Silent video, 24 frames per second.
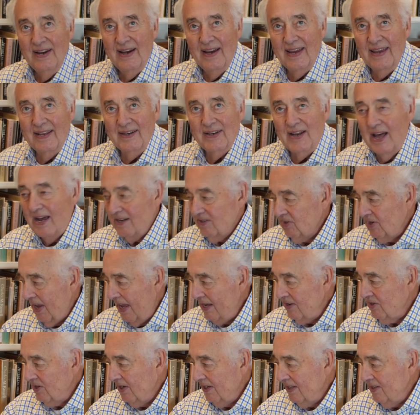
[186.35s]
in Los
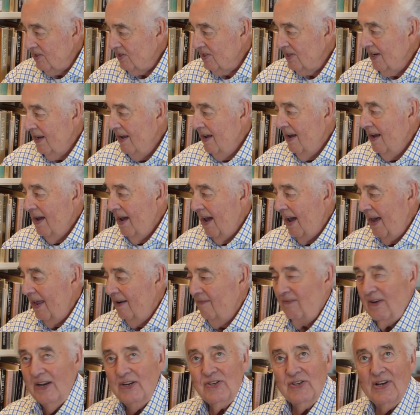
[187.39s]
Angeles, and
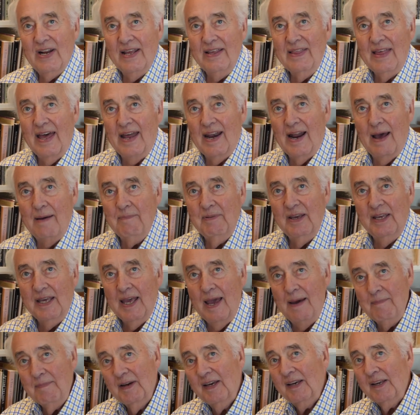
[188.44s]
eventually then I
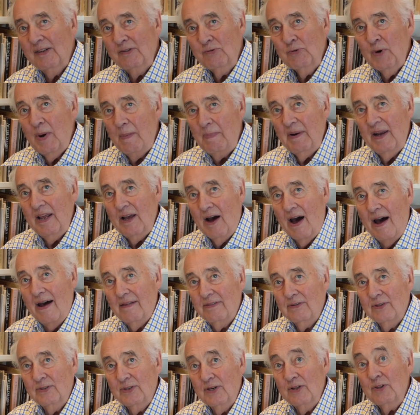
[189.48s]
became a contributing
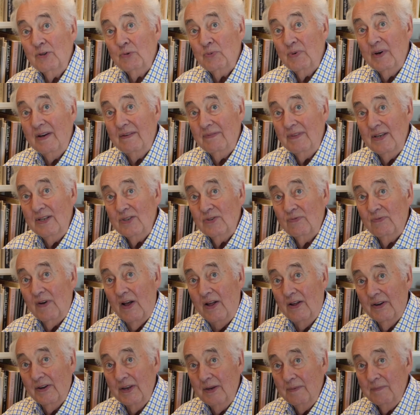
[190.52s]
author to 3 of these
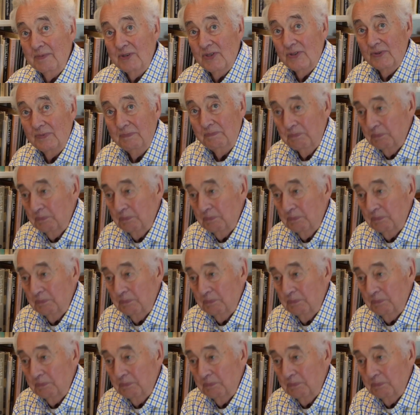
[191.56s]
volumes,